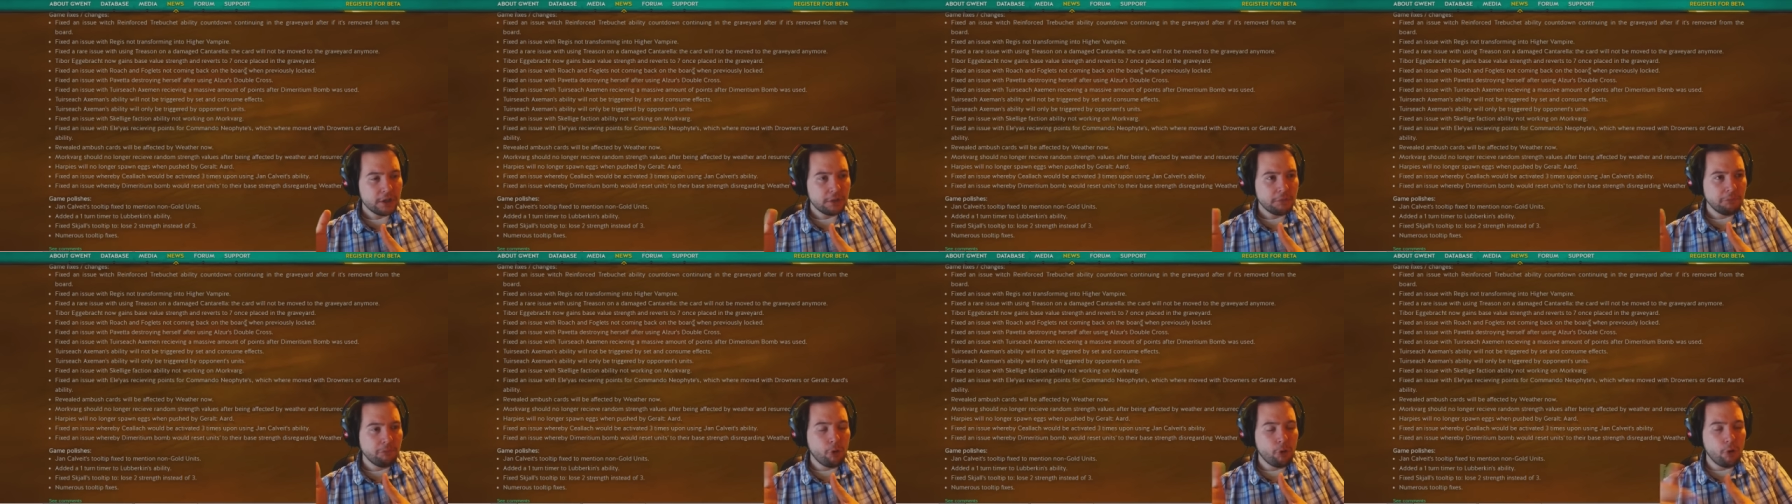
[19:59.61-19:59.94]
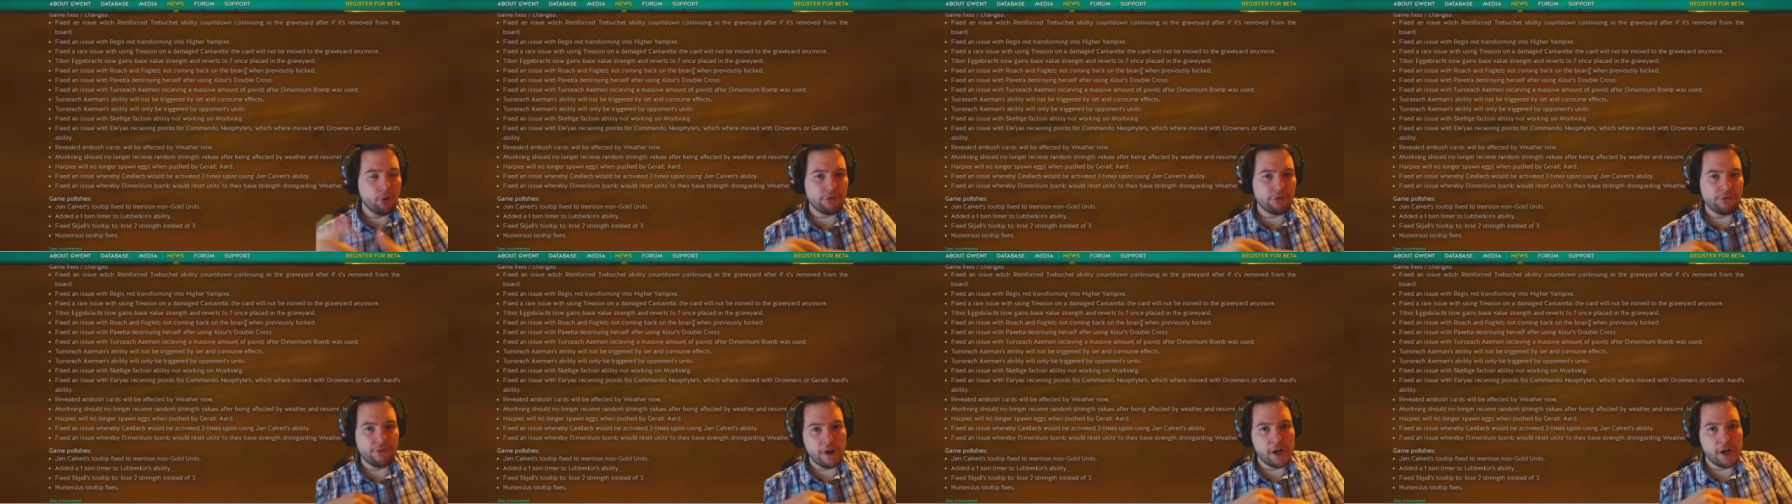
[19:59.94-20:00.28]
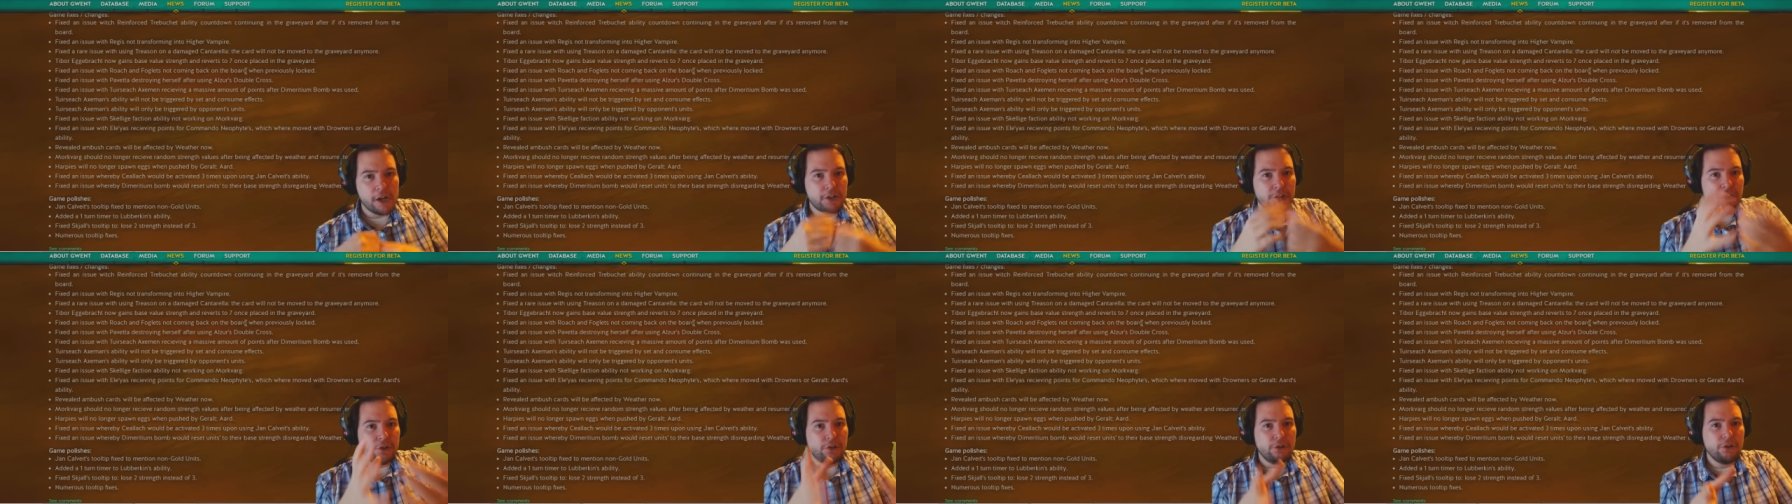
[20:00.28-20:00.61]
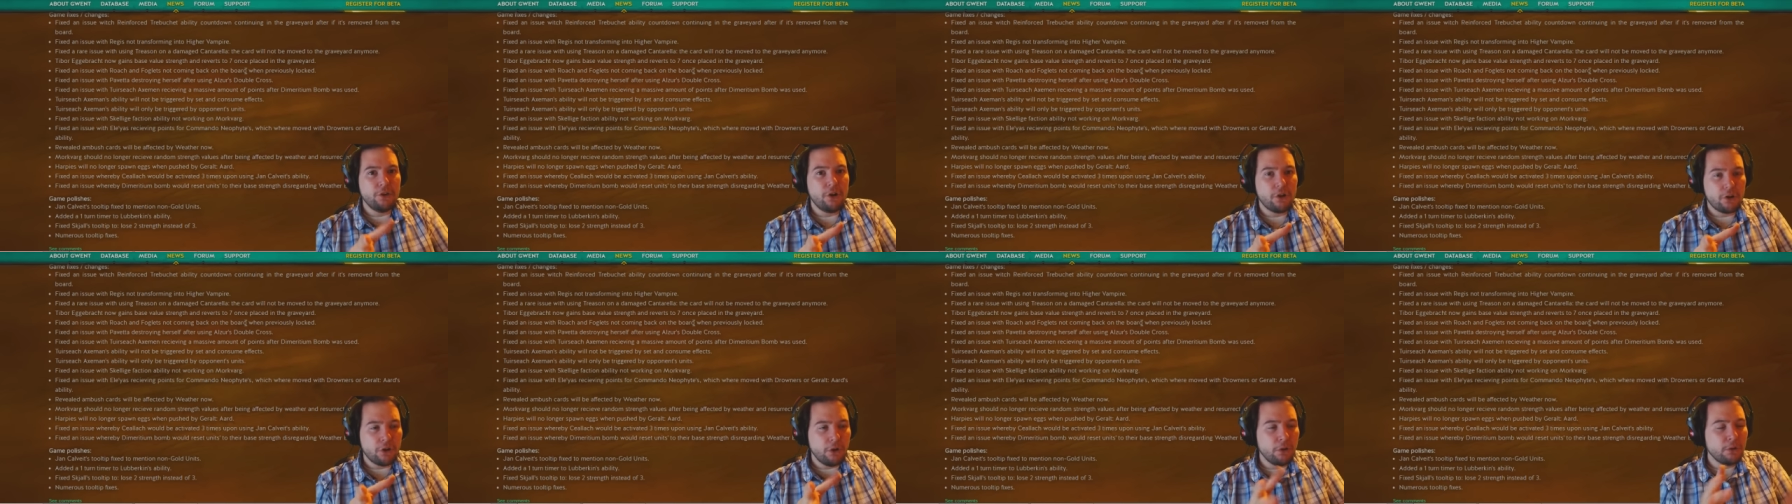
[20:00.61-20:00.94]
Morkvarg and you
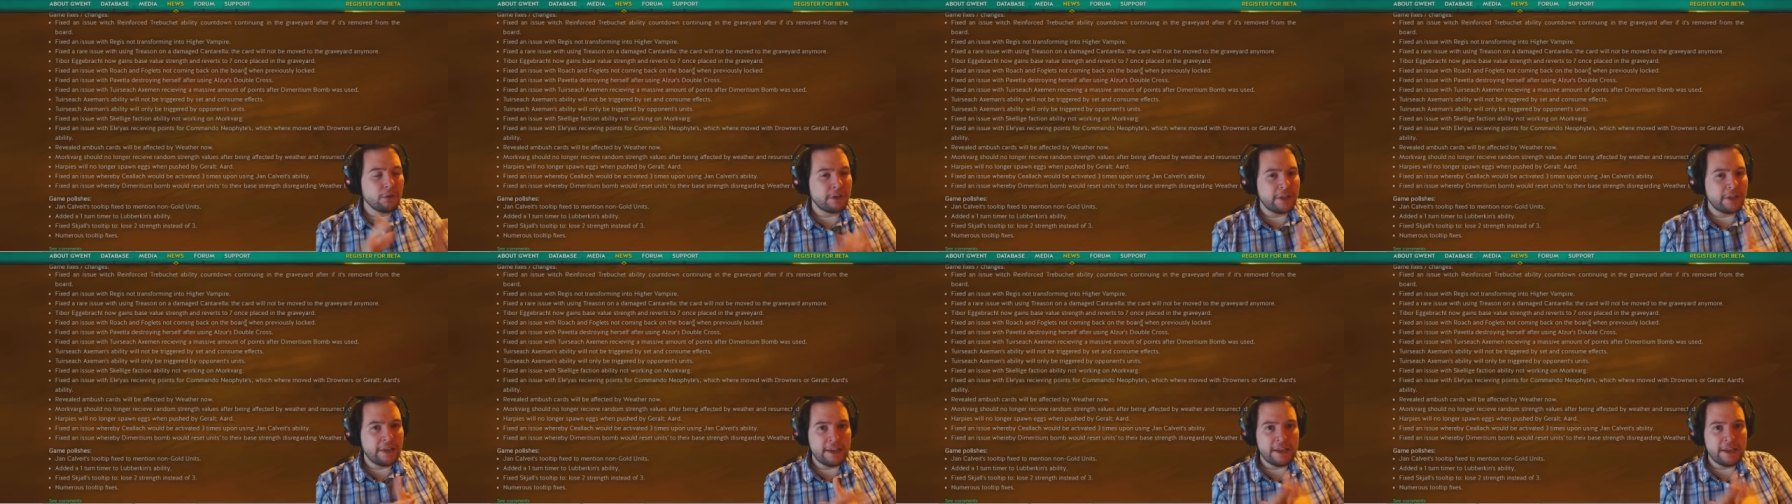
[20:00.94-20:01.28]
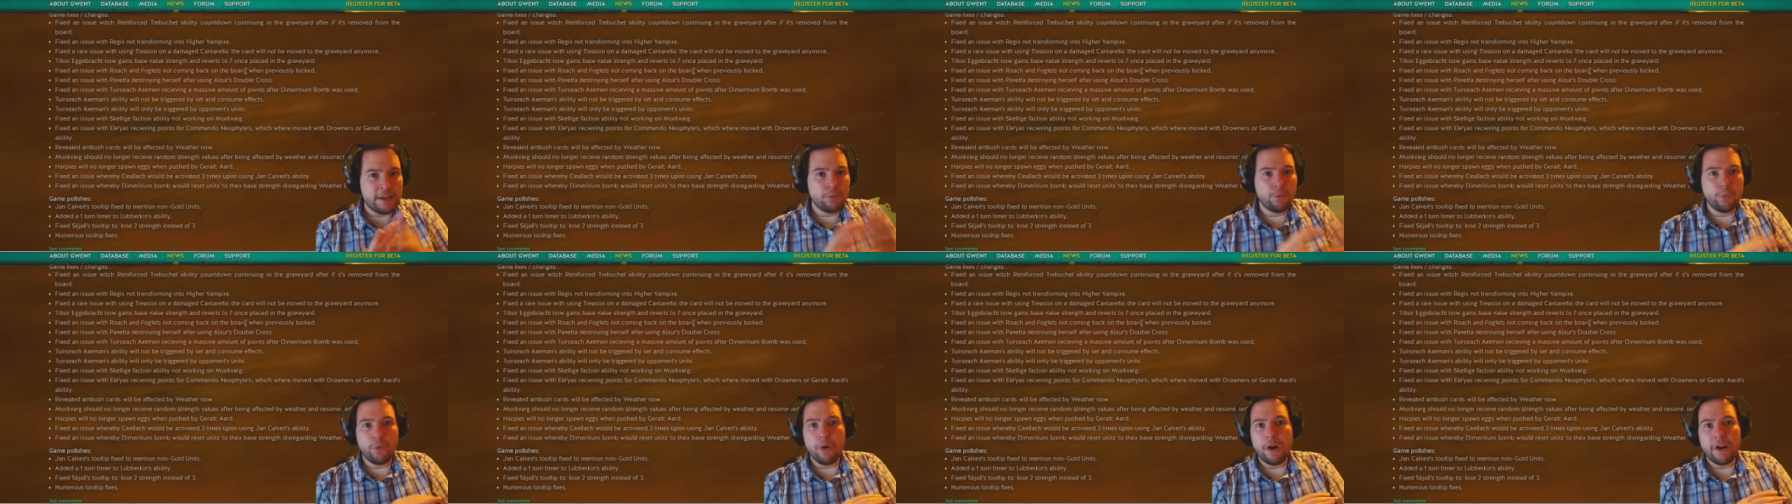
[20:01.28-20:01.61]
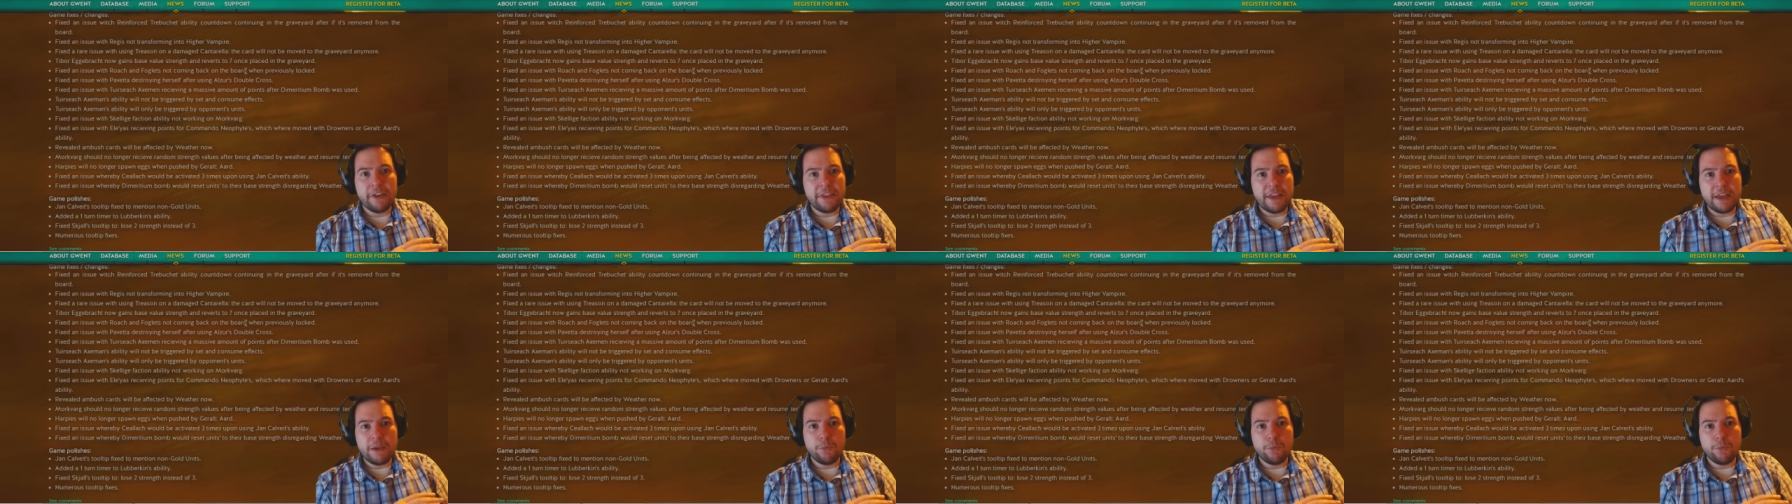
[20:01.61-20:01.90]
lock Old Geared, why they